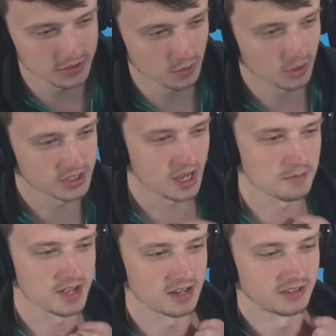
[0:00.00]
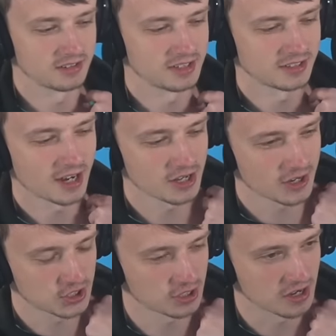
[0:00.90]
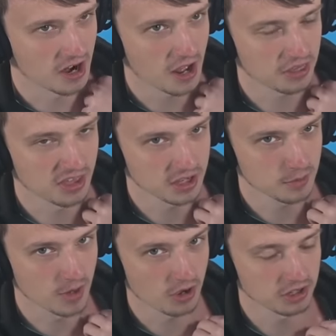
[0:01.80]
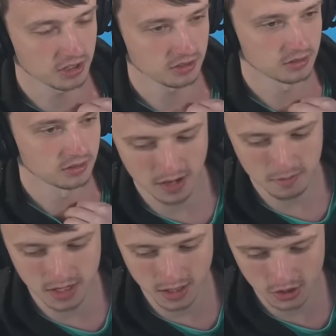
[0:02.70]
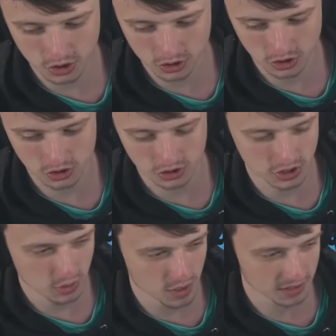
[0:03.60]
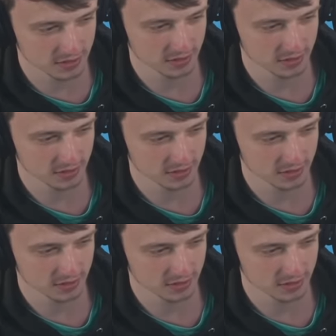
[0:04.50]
what is what does that mean? I, I should not think about it? Does that mean I should just do